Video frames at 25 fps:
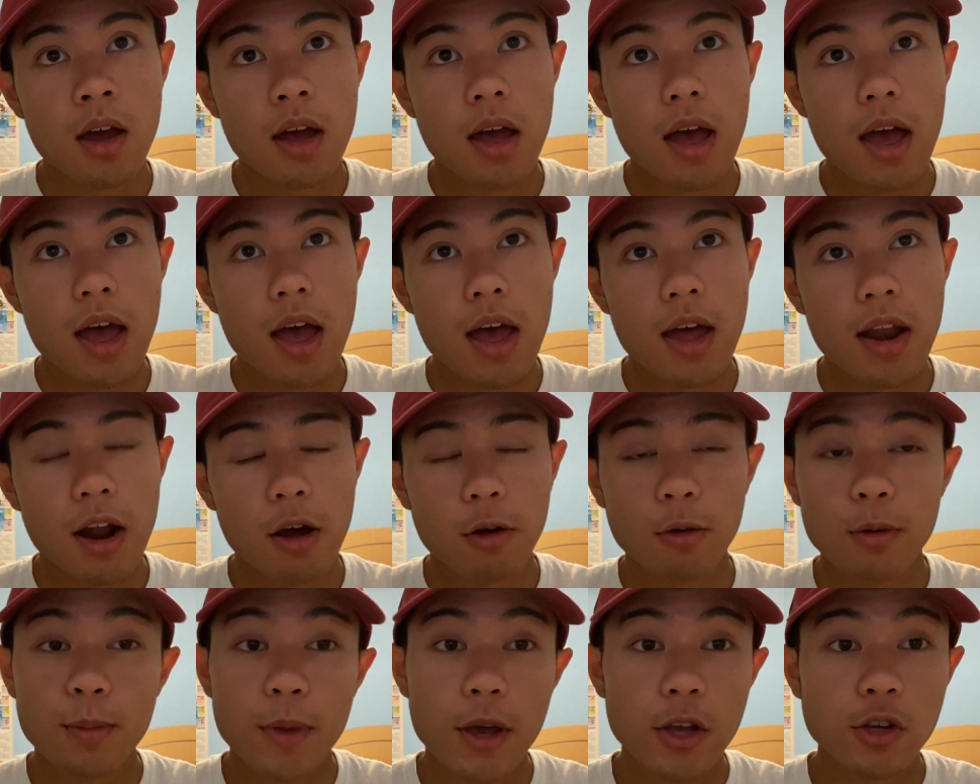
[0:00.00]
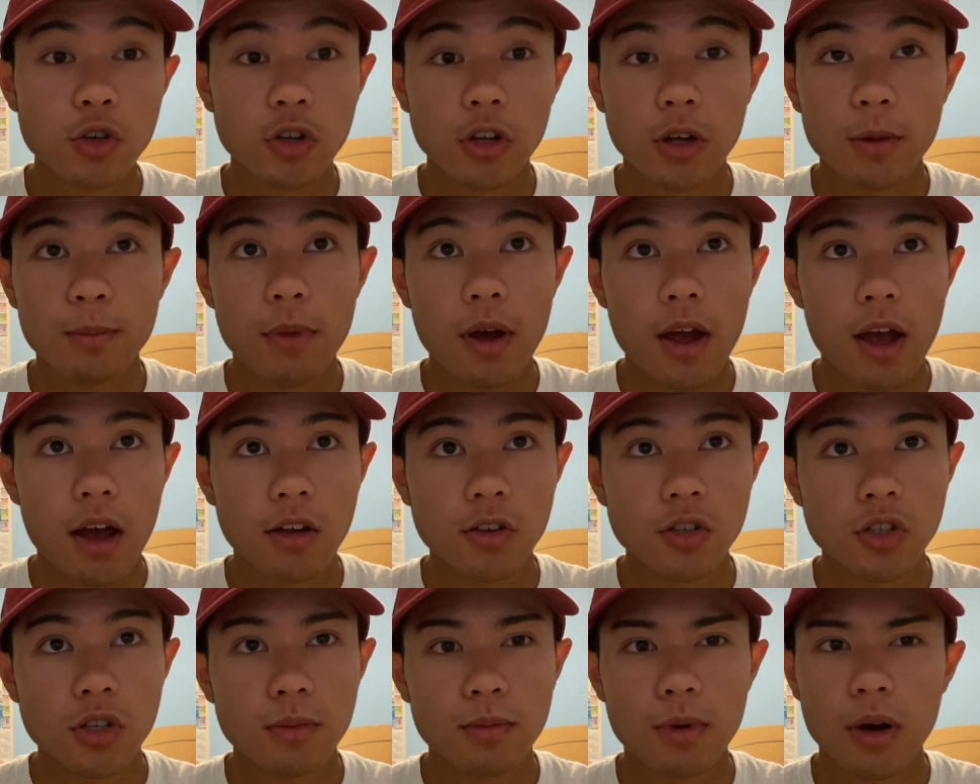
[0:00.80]
And I'll be majoring in
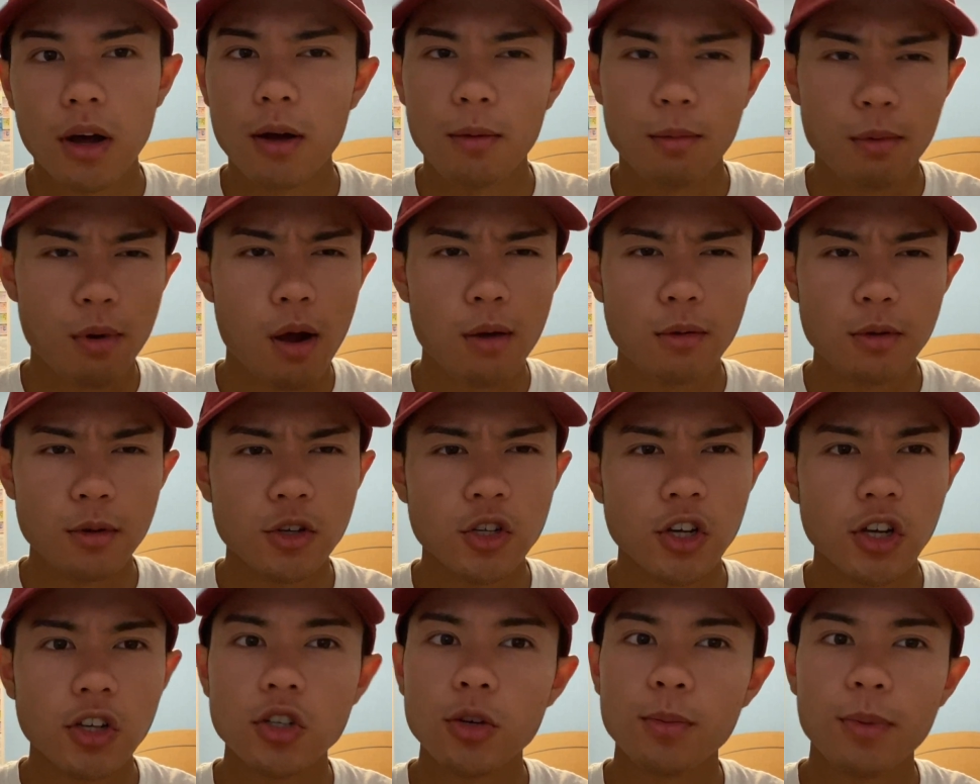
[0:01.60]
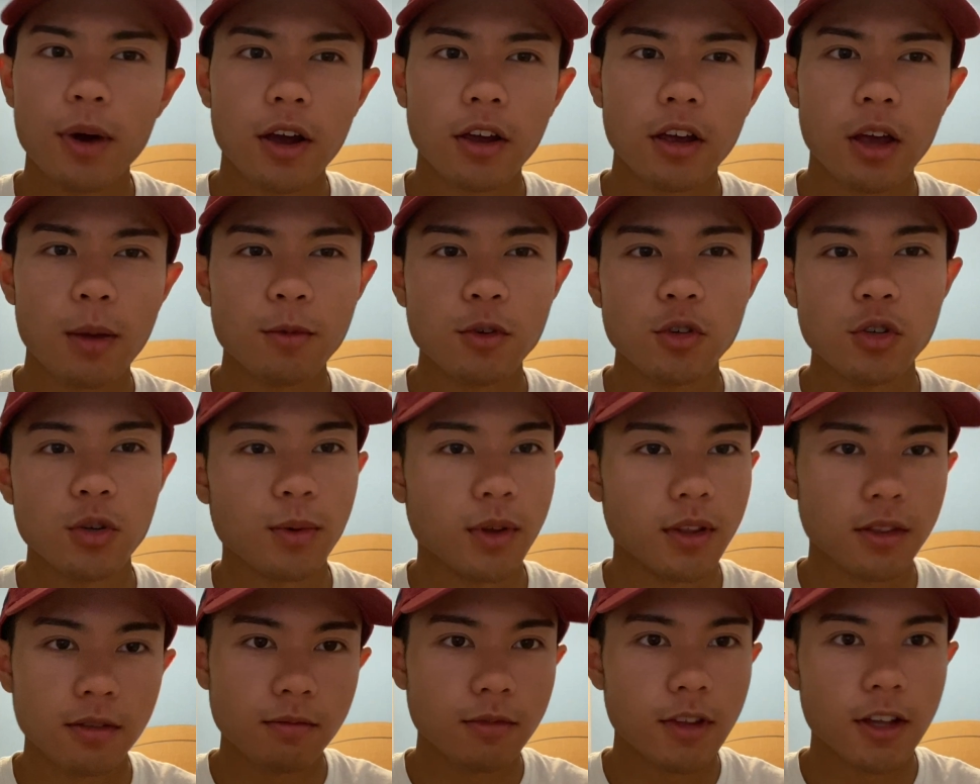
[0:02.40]
biology, but I'll probably change to biochemistry,
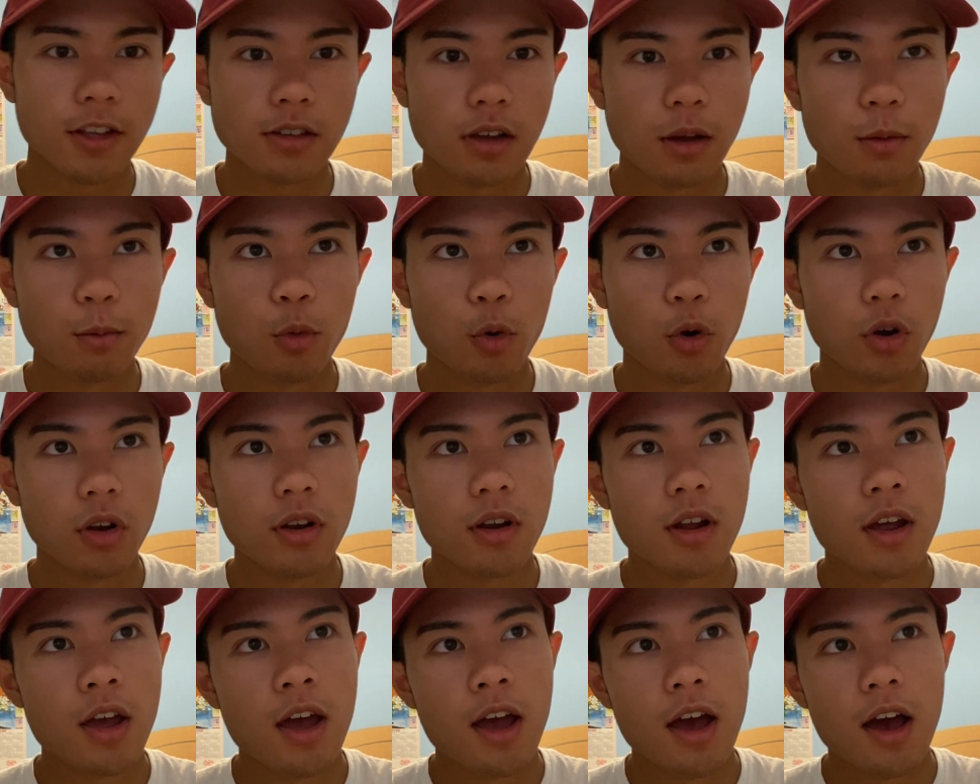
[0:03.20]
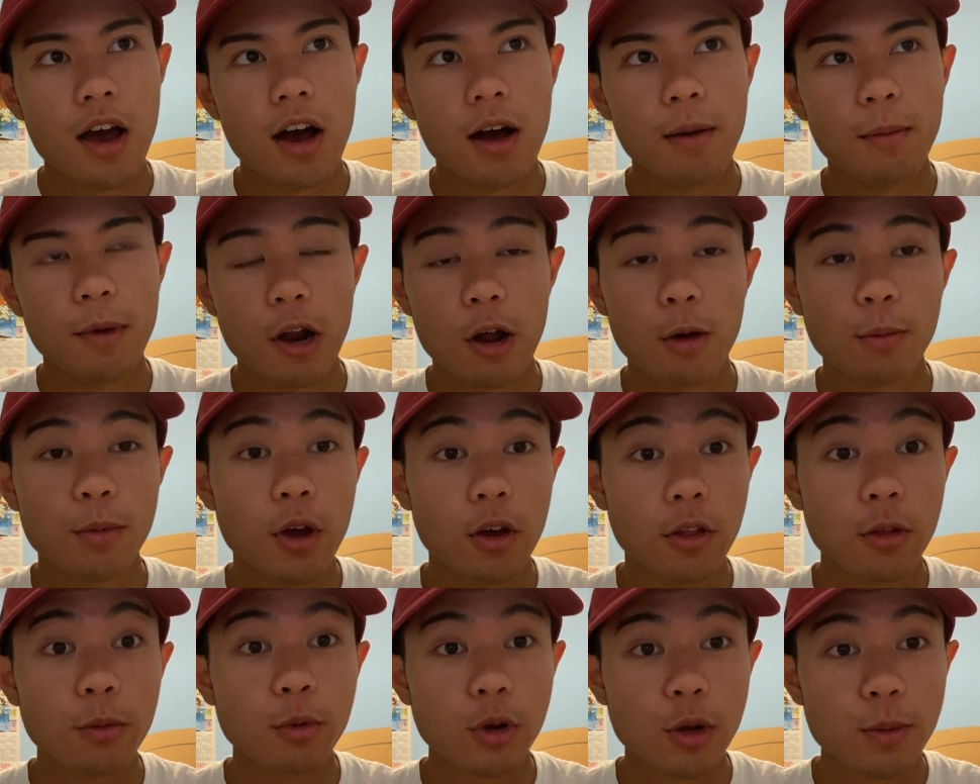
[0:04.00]
but that's not important. And I'll
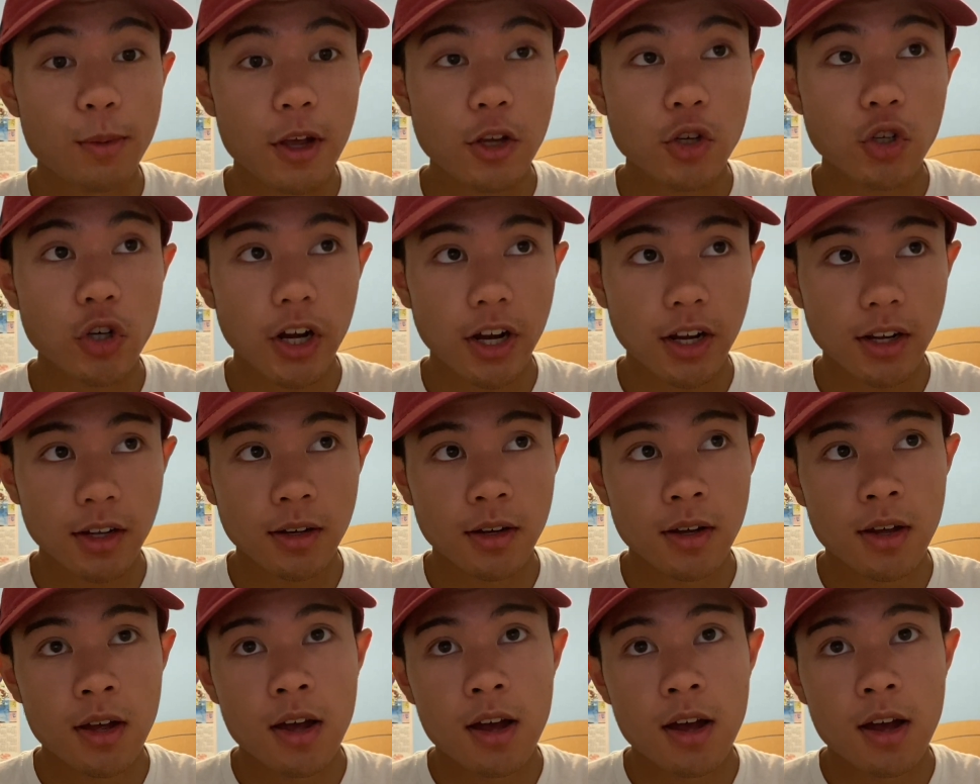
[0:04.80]
be on the pre-med track.